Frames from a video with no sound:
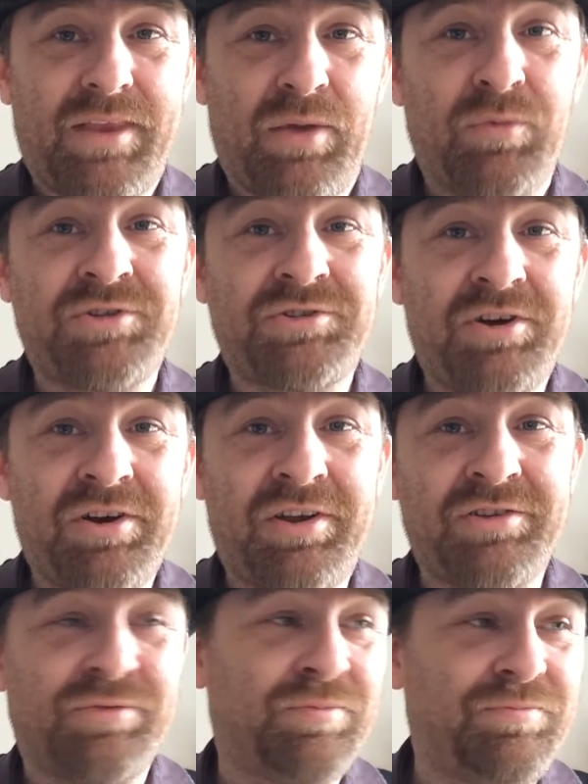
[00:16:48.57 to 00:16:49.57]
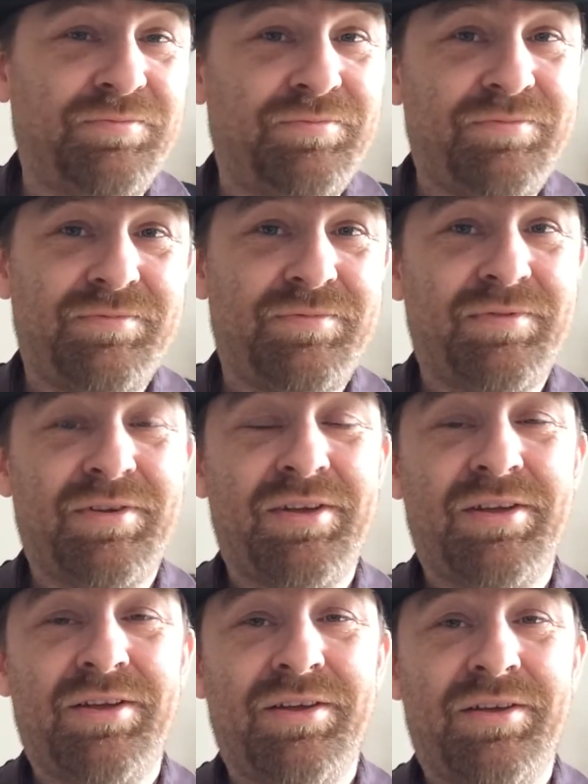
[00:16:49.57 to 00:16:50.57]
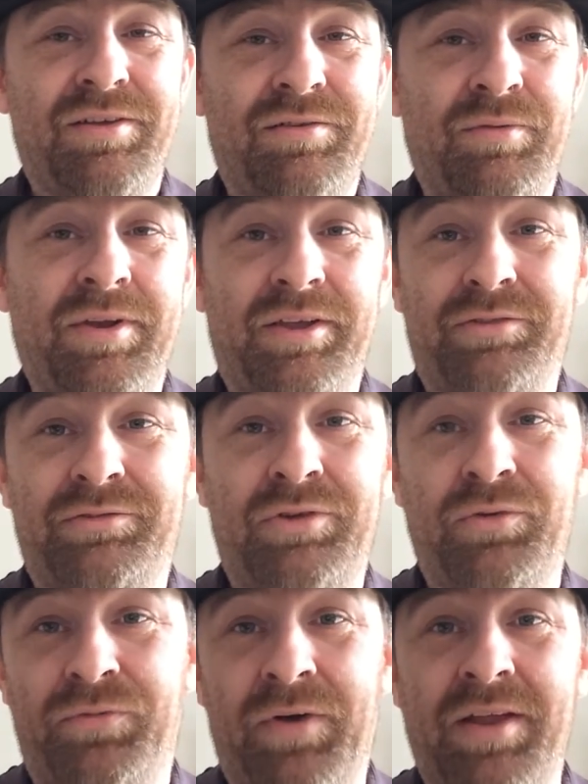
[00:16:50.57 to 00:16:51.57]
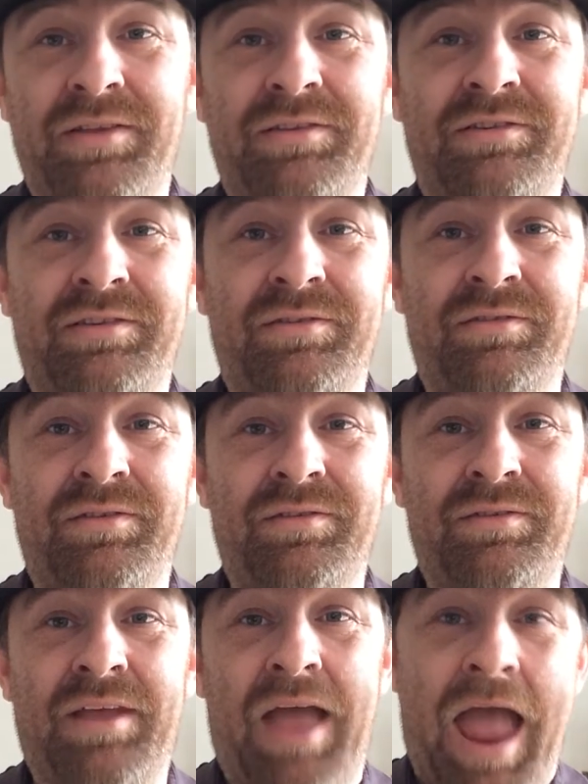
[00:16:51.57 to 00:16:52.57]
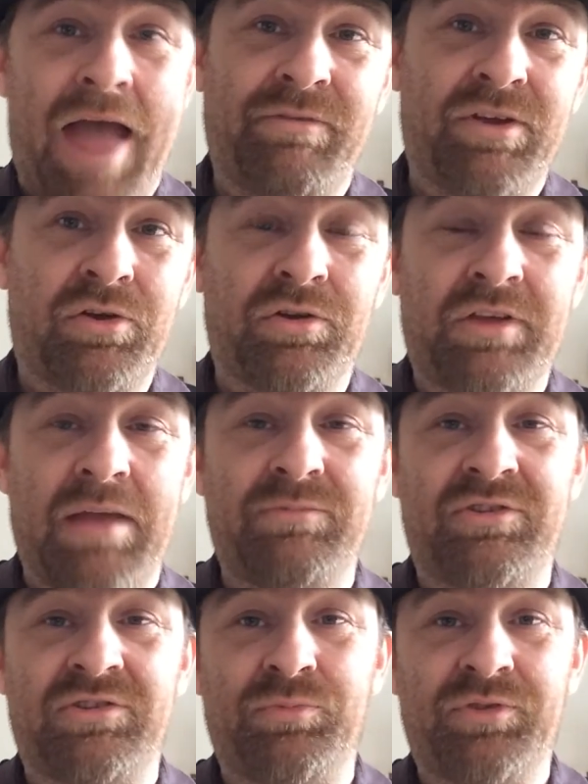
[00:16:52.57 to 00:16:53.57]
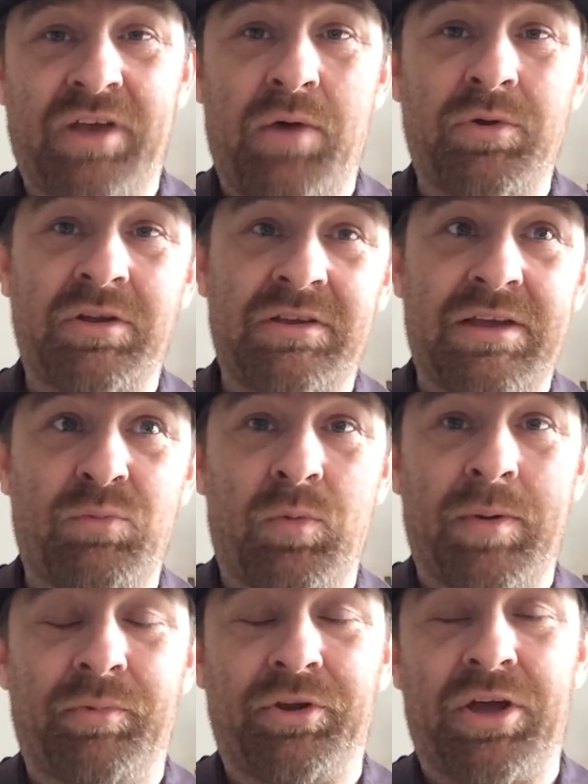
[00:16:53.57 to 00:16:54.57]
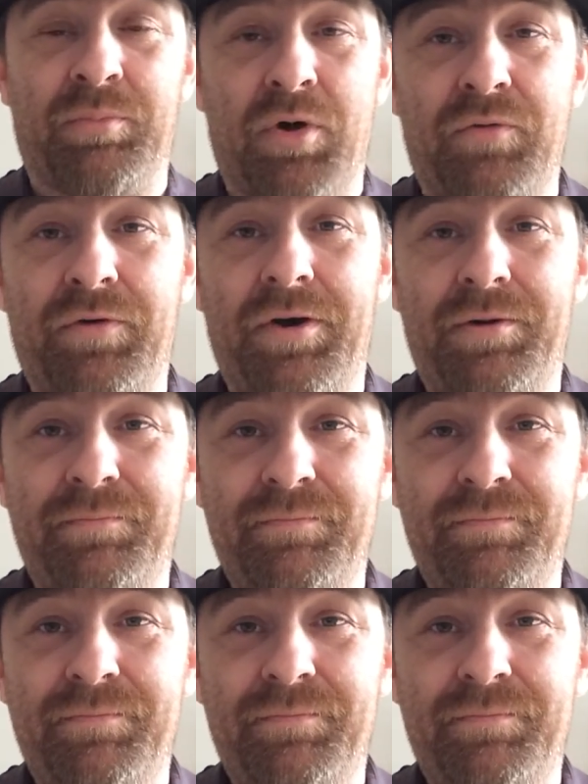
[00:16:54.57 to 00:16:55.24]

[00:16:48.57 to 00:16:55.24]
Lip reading: we started because we had like 2 friends, and having a good game system was how we could get more people to come over.